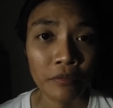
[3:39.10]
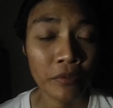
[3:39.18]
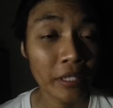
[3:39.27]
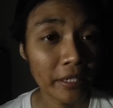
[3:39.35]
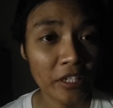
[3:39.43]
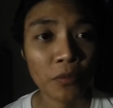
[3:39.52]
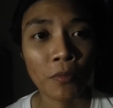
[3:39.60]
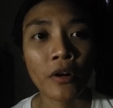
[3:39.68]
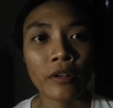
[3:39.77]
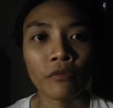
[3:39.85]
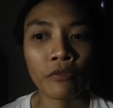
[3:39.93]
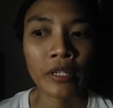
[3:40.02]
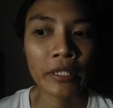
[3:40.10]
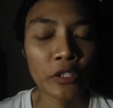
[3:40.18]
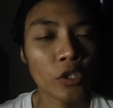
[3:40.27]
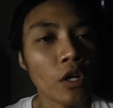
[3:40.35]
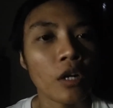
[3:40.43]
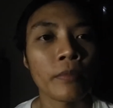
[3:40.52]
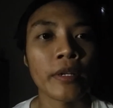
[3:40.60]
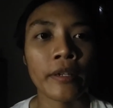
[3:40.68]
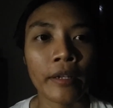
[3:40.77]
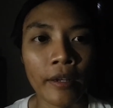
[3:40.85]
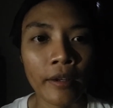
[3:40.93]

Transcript: really smart, really charming.